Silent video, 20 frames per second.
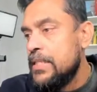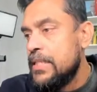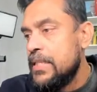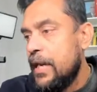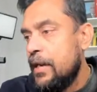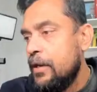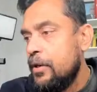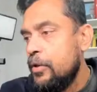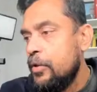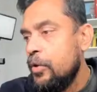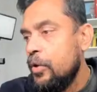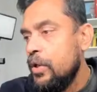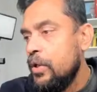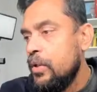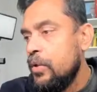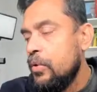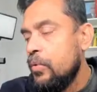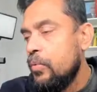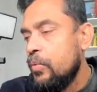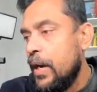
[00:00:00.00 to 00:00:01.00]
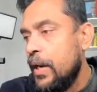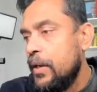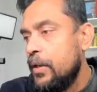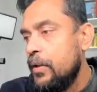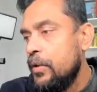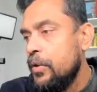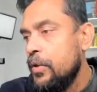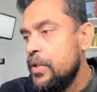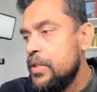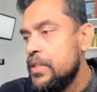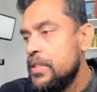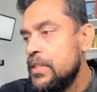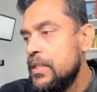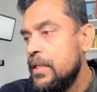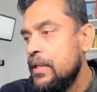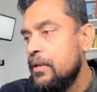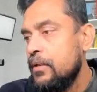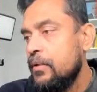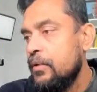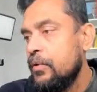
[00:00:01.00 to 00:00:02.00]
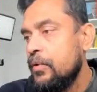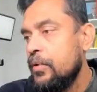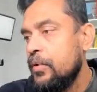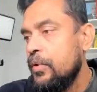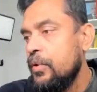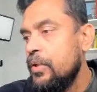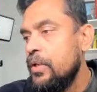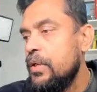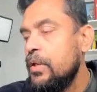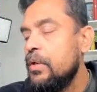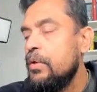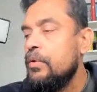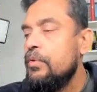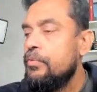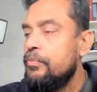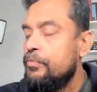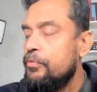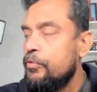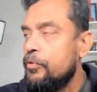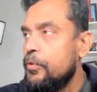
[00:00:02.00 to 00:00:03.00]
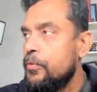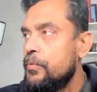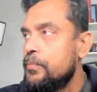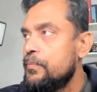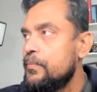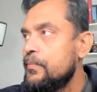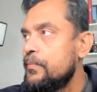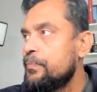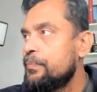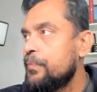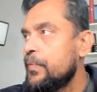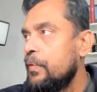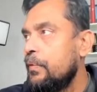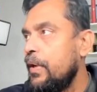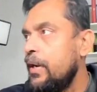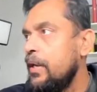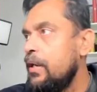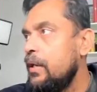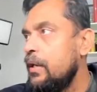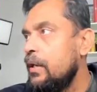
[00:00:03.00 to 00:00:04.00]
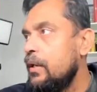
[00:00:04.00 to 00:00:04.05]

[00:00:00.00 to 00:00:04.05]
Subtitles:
10.1.0.4, right?